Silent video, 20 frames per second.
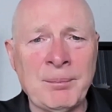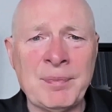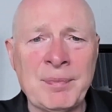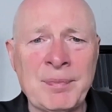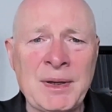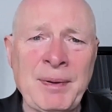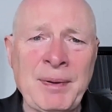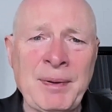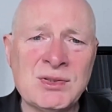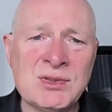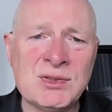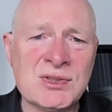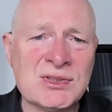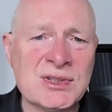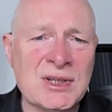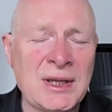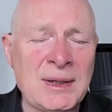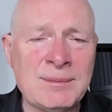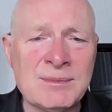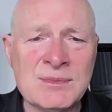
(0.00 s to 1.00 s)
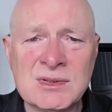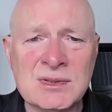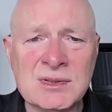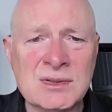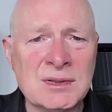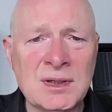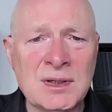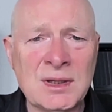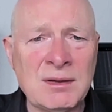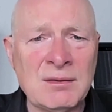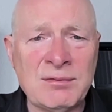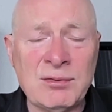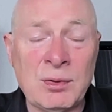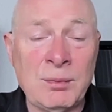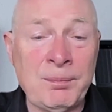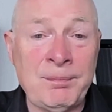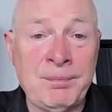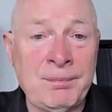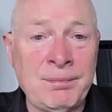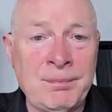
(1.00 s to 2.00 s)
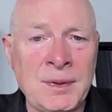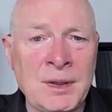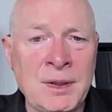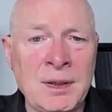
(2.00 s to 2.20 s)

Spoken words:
company pension schemes for